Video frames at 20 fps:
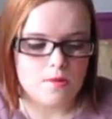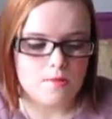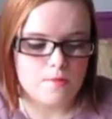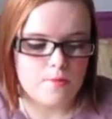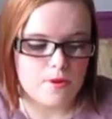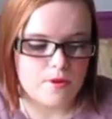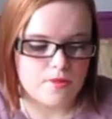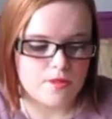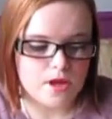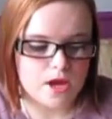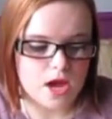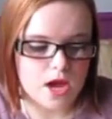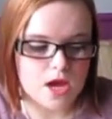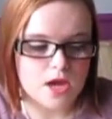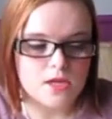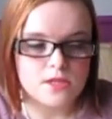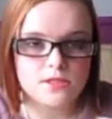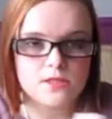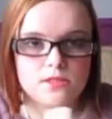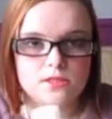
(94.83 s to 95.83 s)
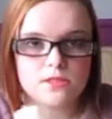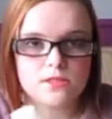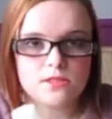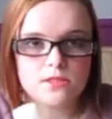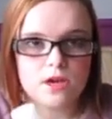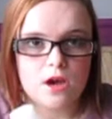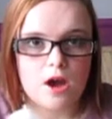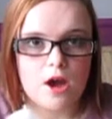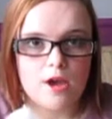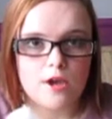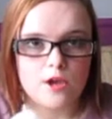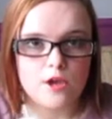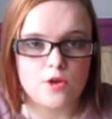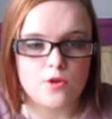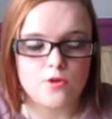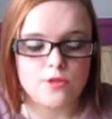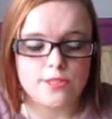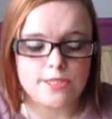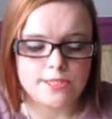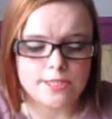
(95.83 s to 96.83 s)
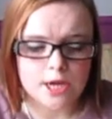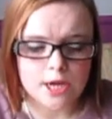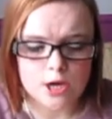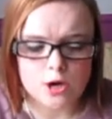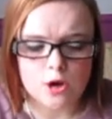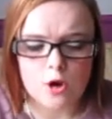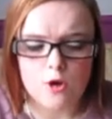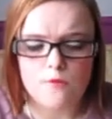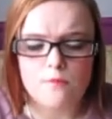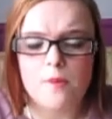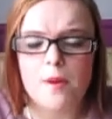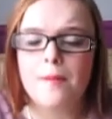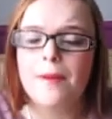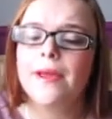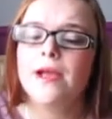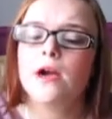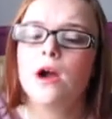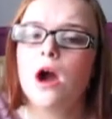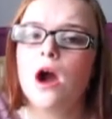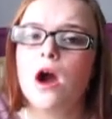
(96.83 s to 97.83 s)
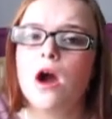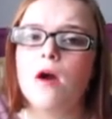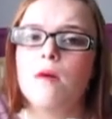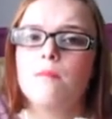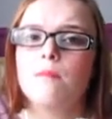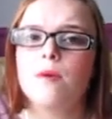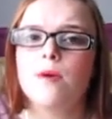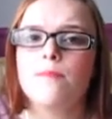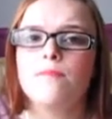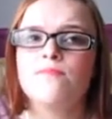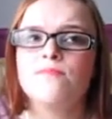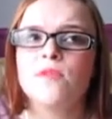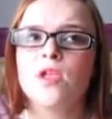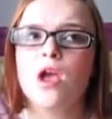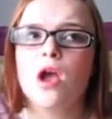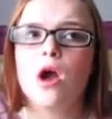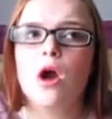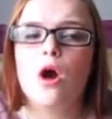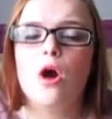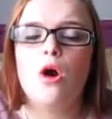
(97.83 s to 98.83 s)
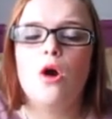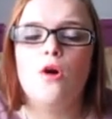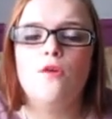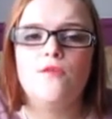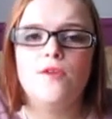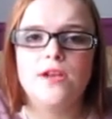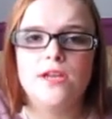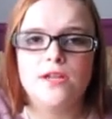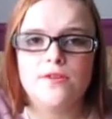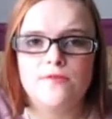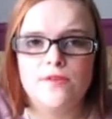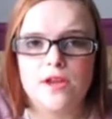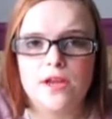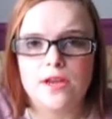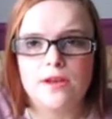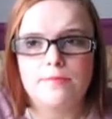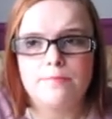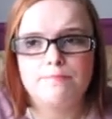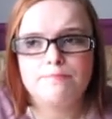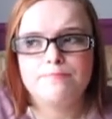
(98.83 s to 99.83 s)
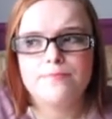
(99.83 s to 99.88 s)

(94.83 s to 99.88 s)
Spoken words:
But this I use to take off my makeup of an evening,